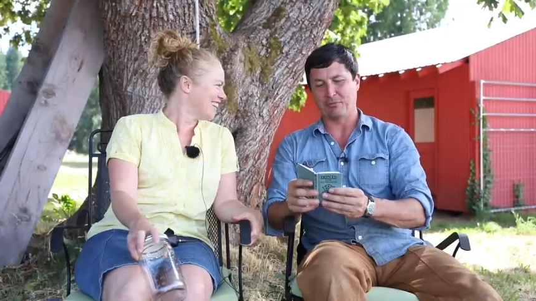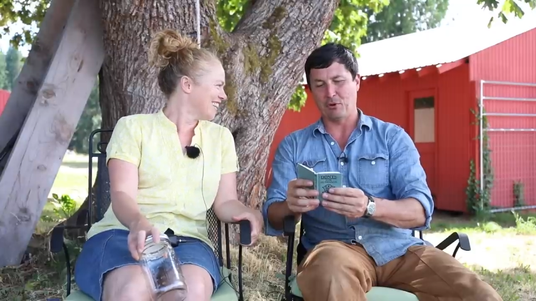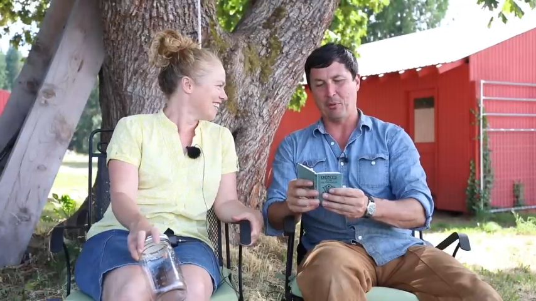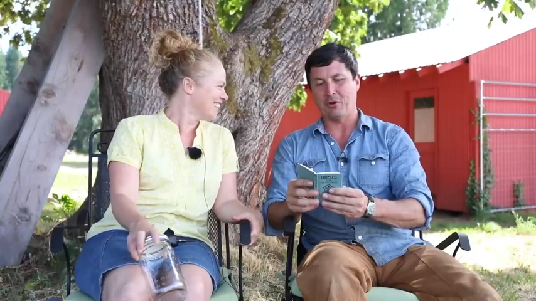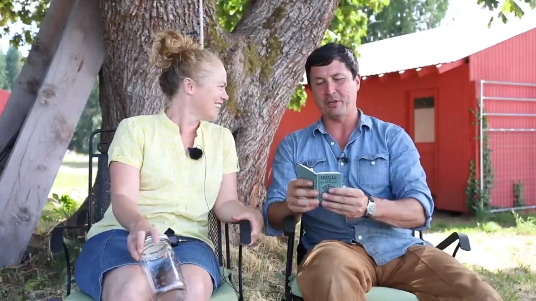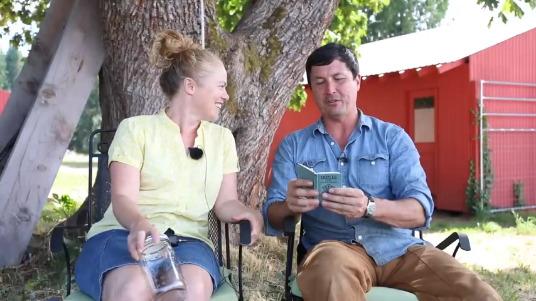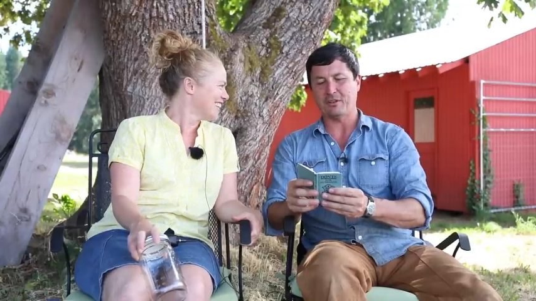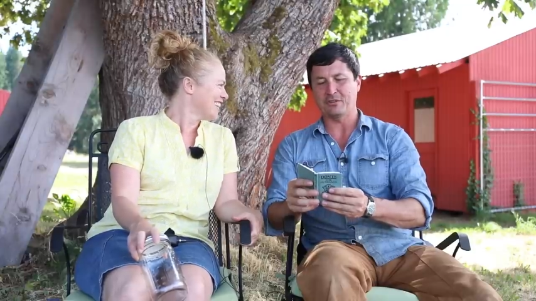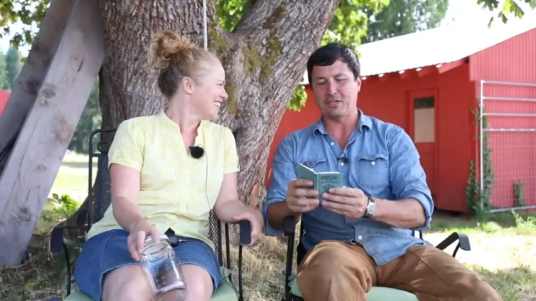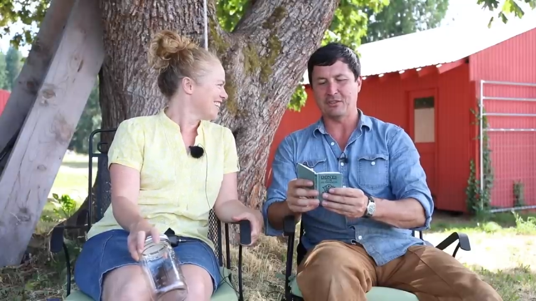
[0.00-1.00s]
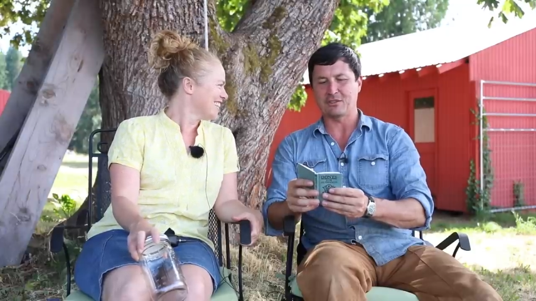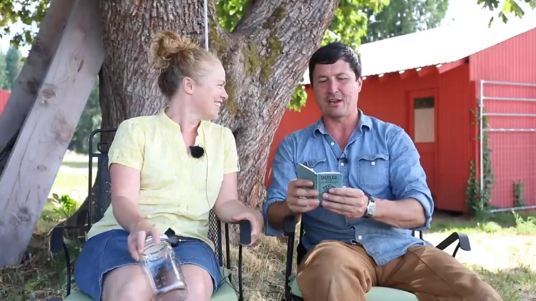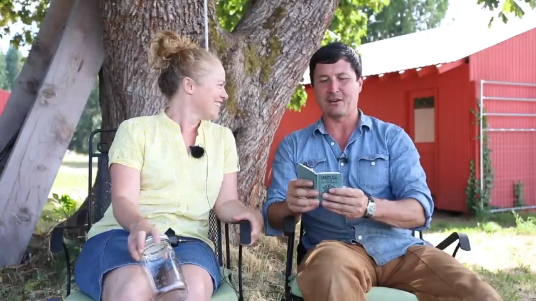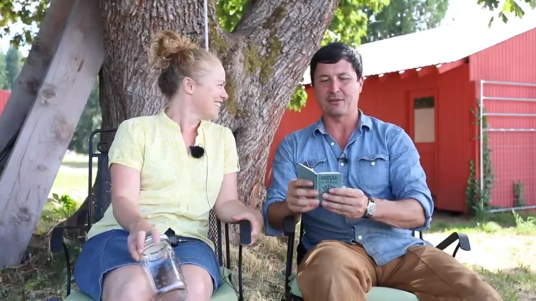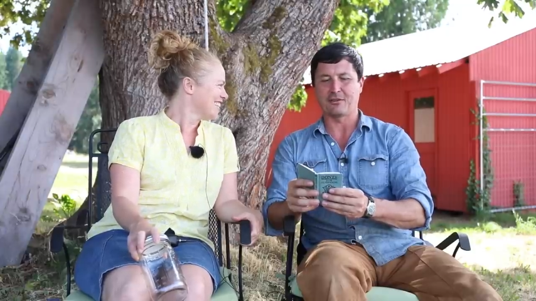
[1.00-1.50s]
Speaker 1: throw parties and change
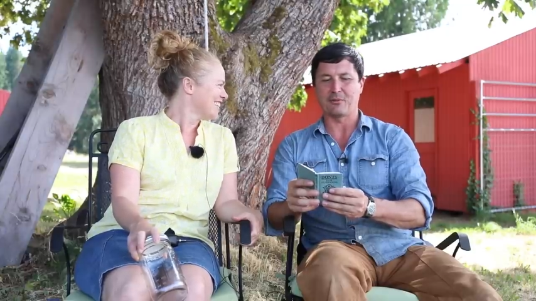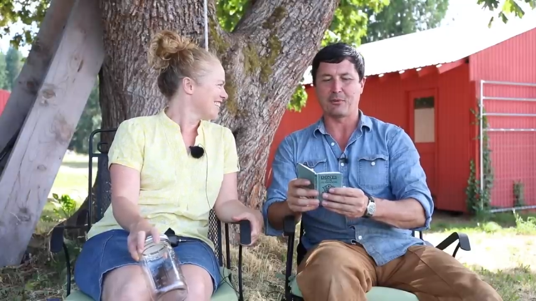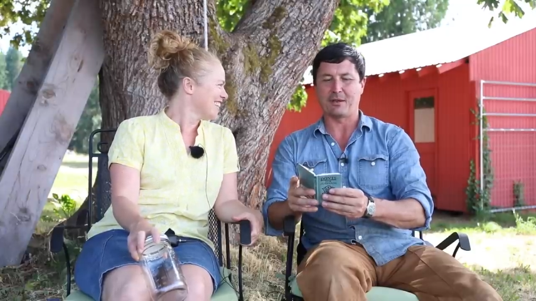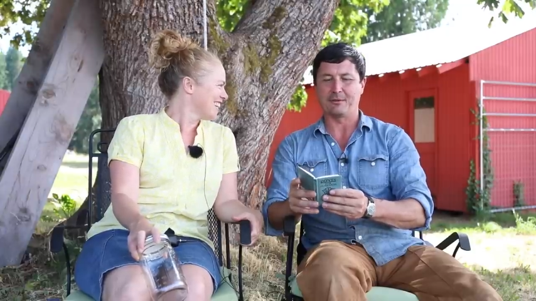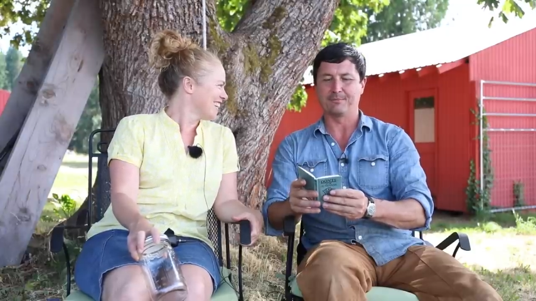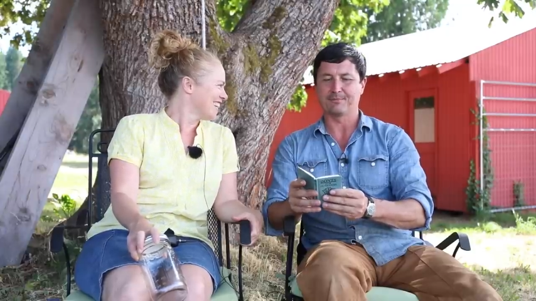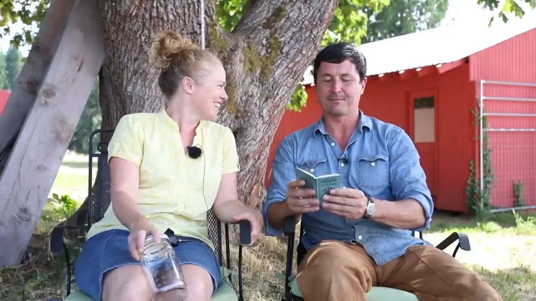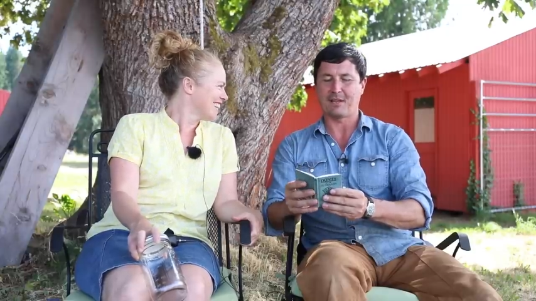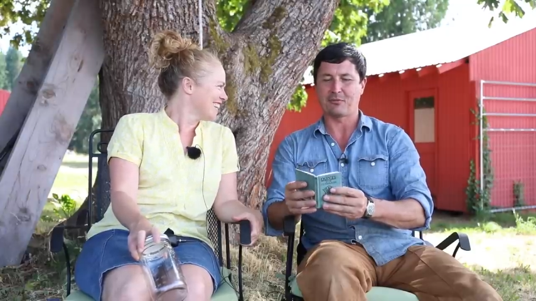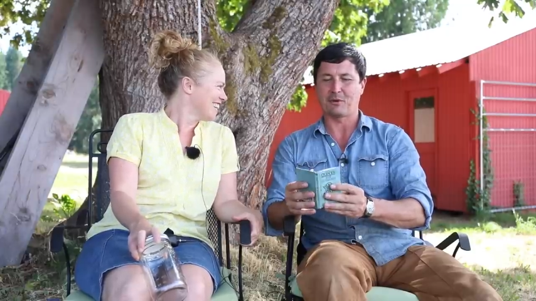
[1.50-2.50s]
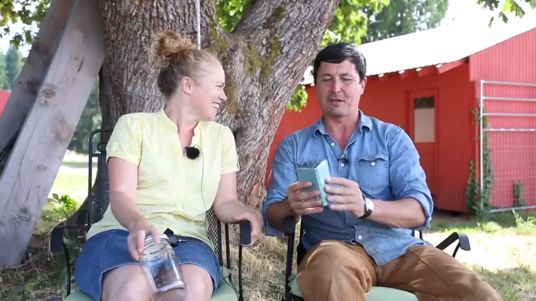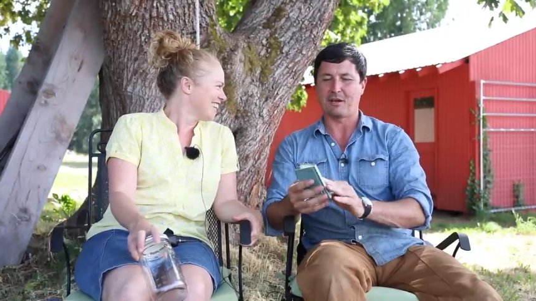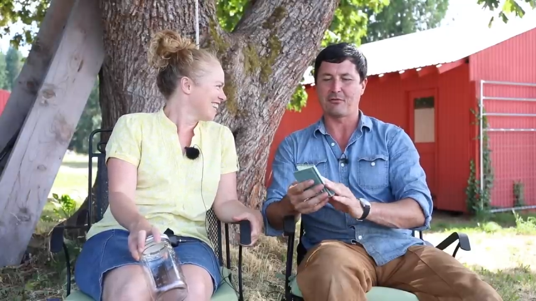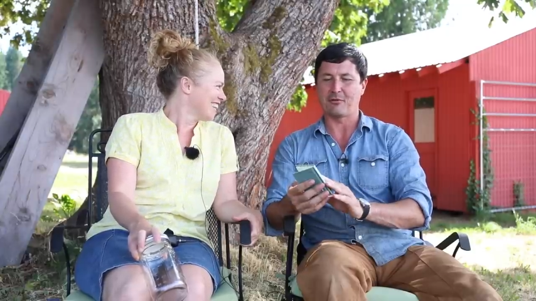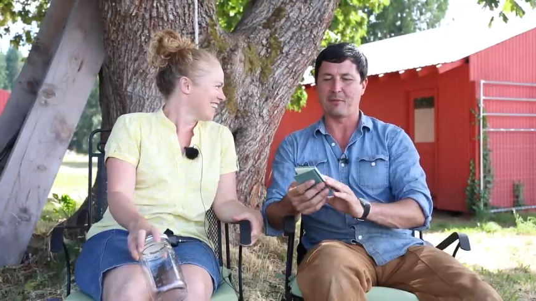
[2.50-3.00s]
tires in the rain. That's what I
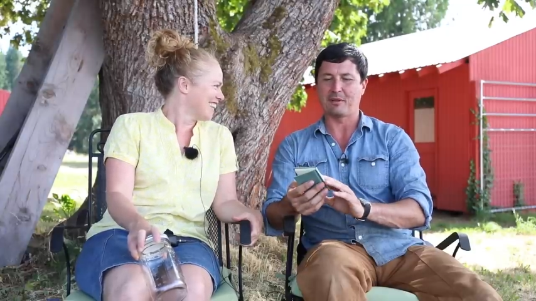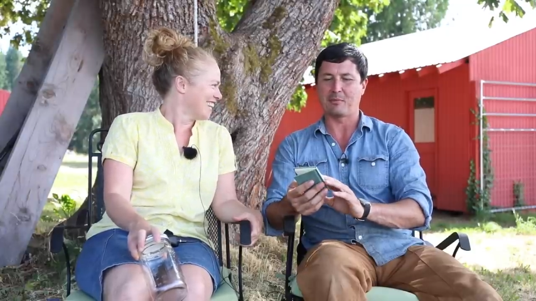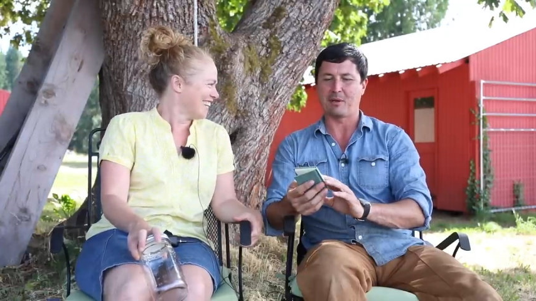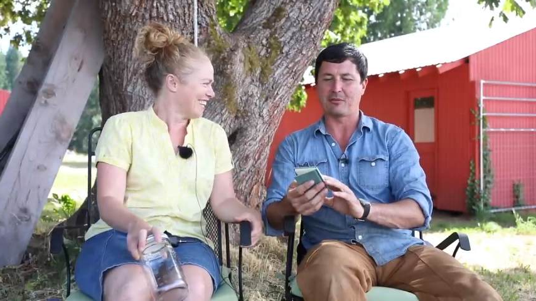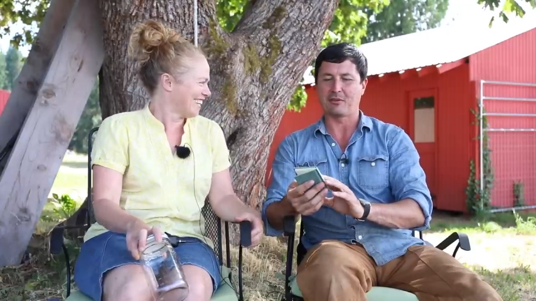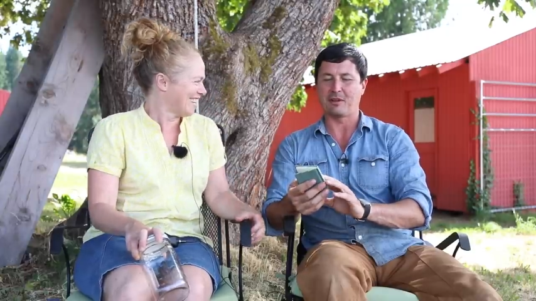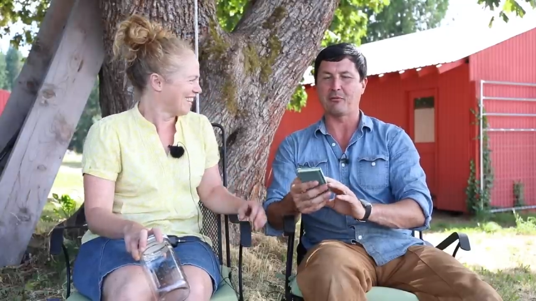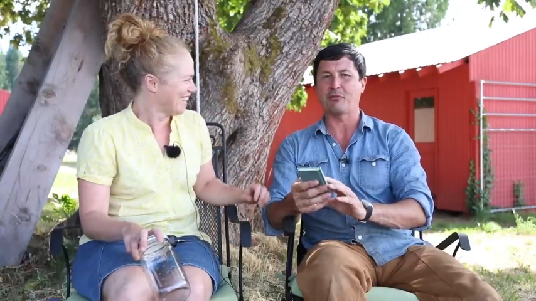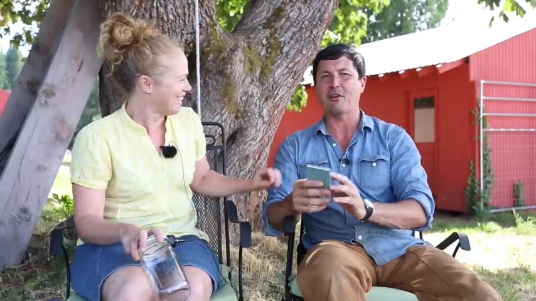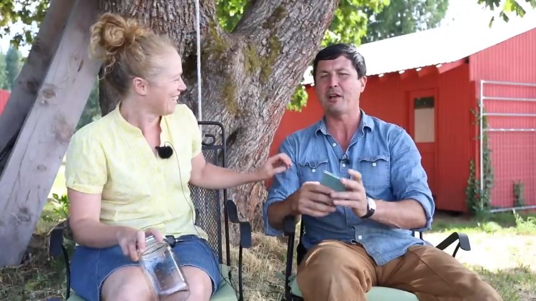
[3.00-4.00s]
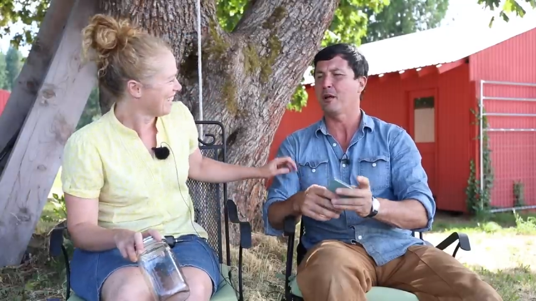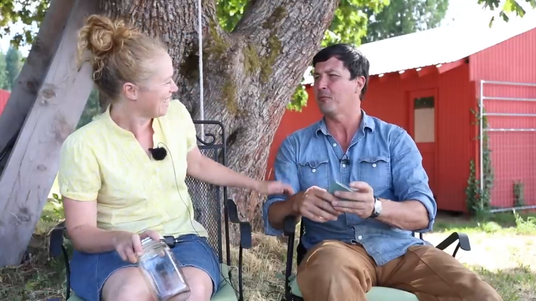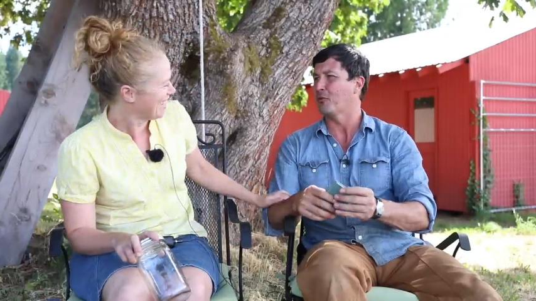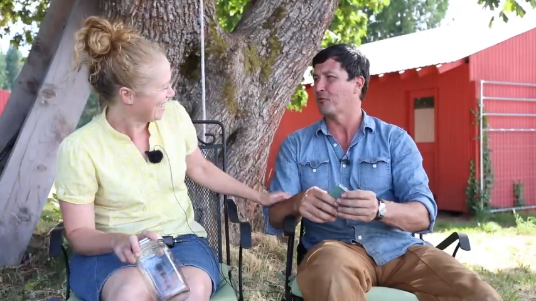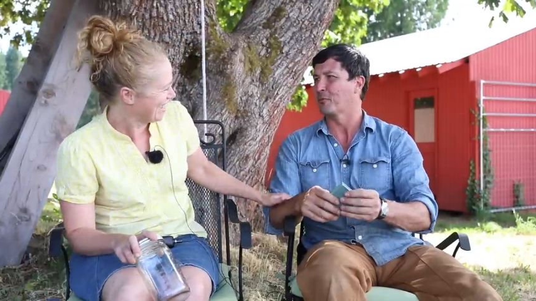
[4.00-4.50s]
got from Manly Matters. That was very
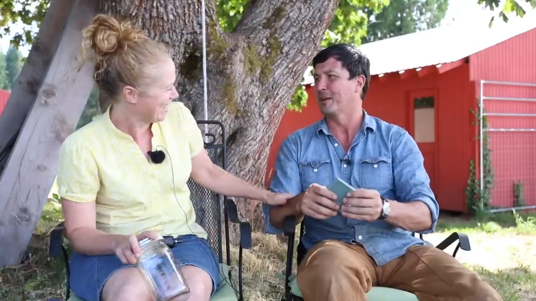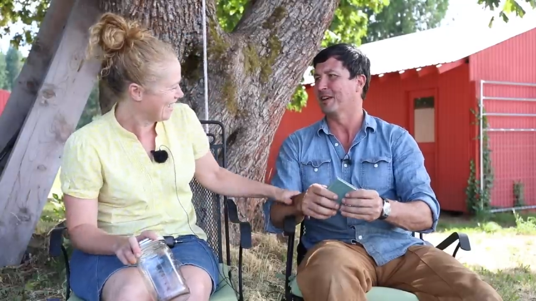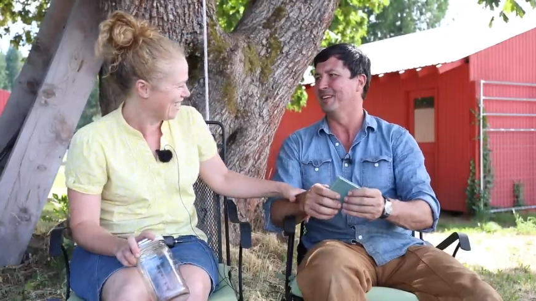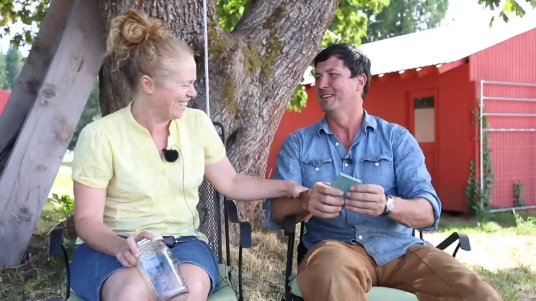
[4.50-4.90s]
helpful for me.